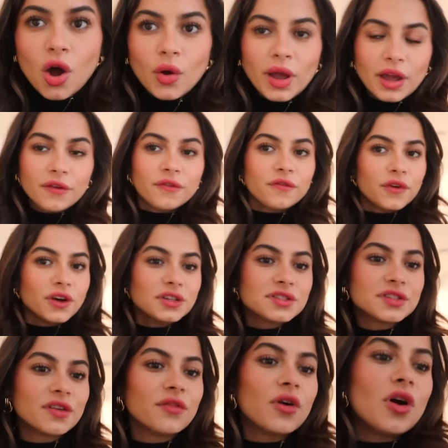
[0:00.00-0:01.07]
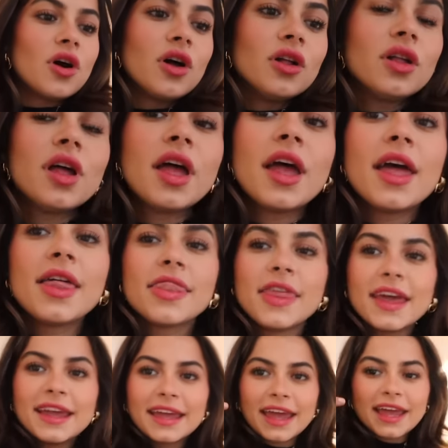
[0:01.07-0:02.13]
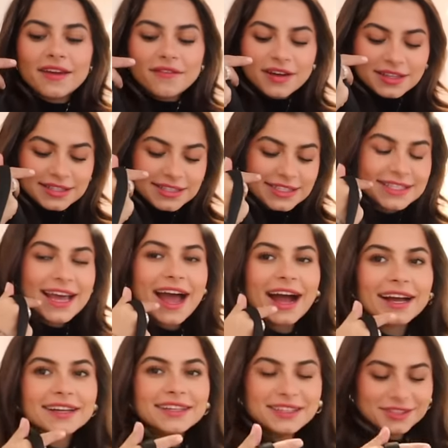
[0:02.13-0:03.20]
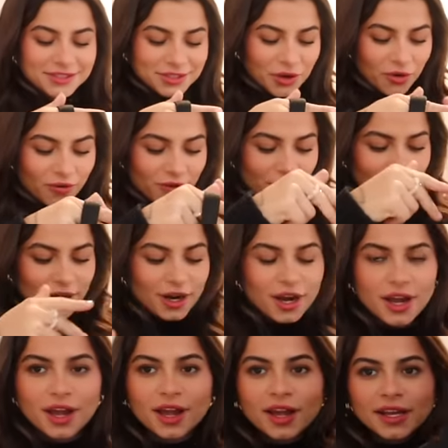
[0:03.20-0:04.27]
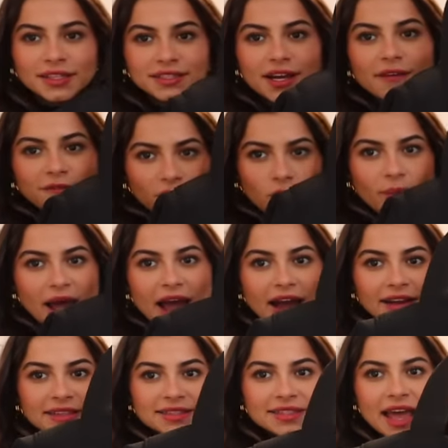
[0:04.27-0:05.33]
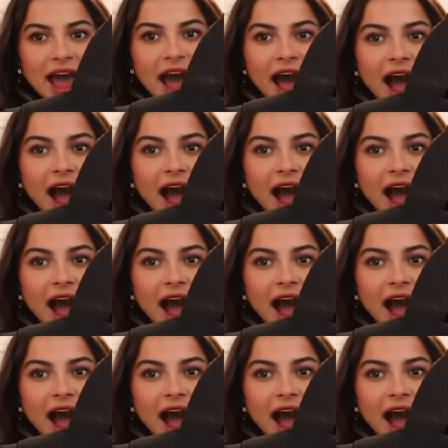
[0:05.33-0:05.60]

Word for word: Okay, first of all, they gave us Dagne Dover duffel bags.